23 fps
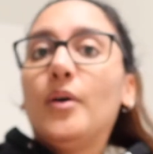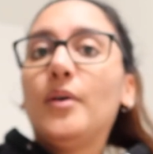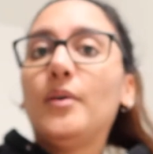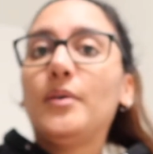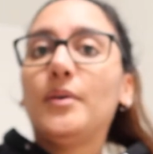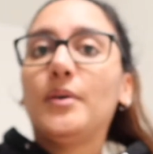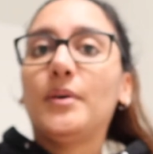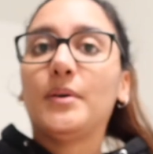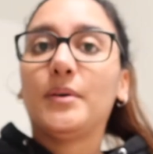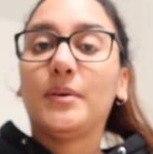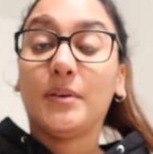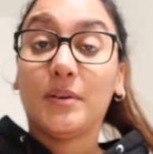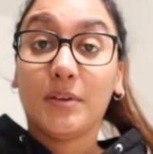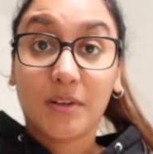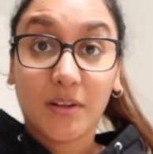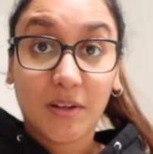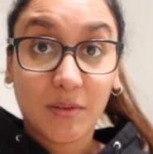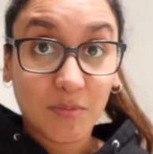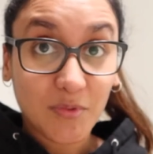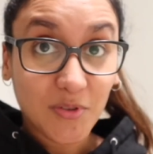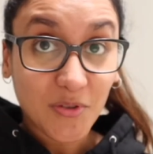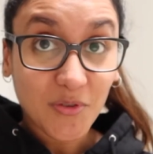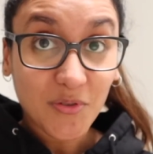I'm
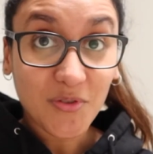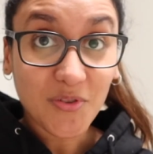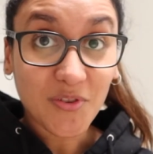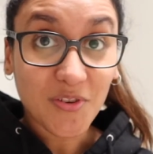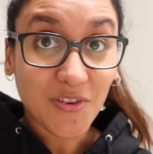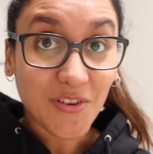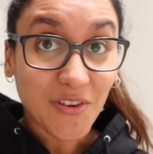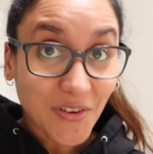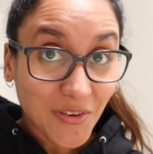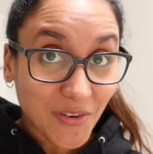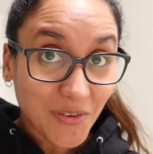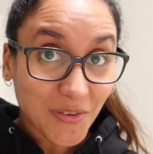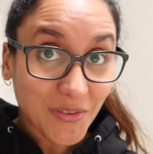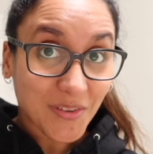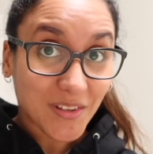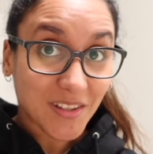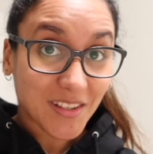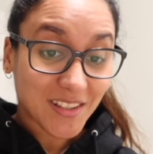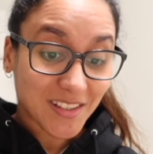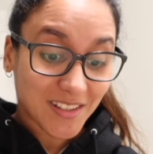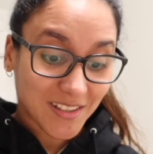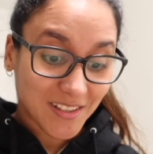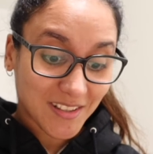so
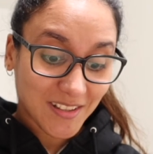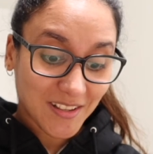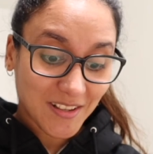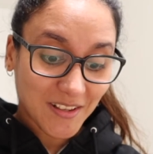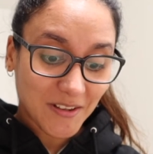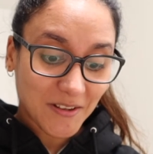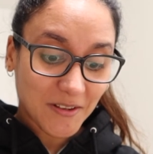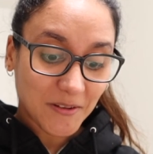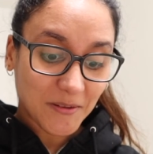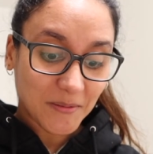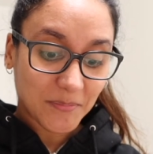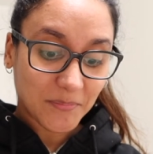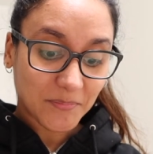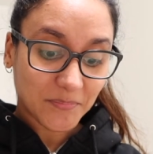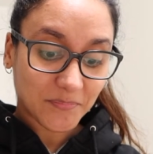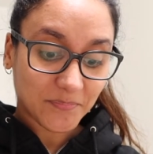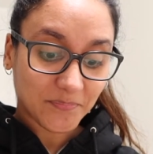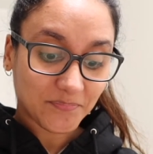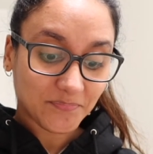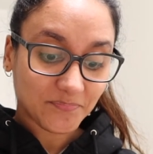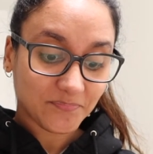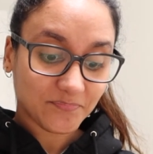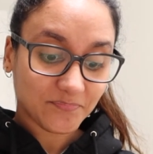nervous. Um,